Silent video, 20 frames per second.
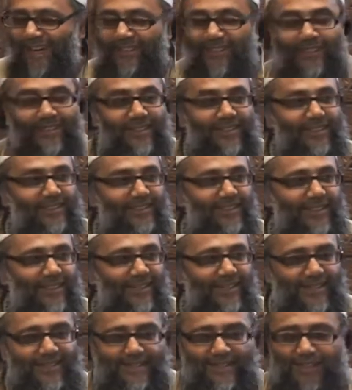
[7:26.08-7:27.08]
And the third thing
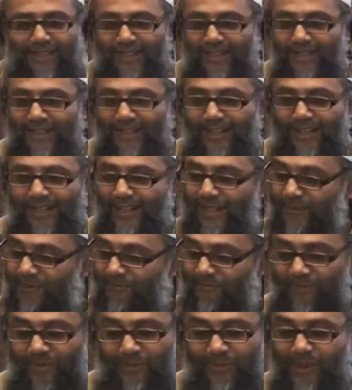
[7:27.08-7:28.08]
is
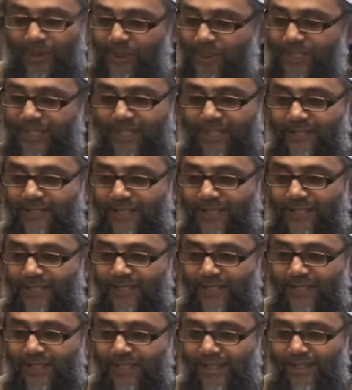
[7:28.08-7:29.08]
real
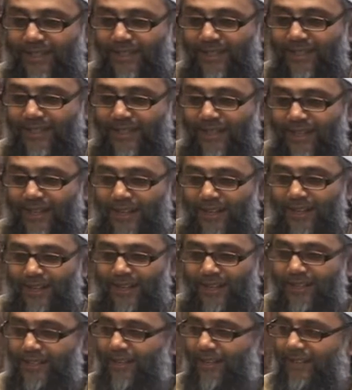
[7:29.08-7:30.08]
serious
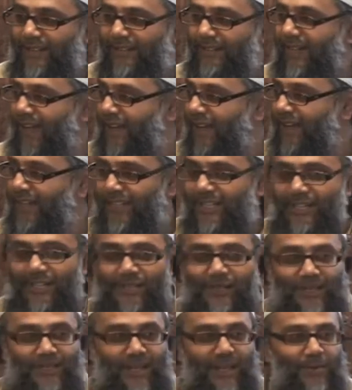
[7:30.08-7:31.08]
diet
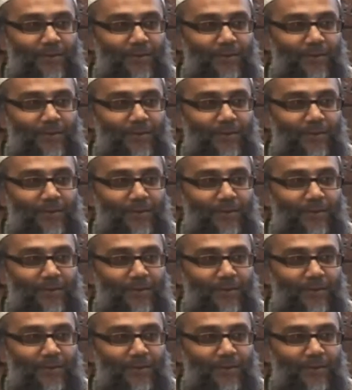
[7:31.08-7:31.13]
issues.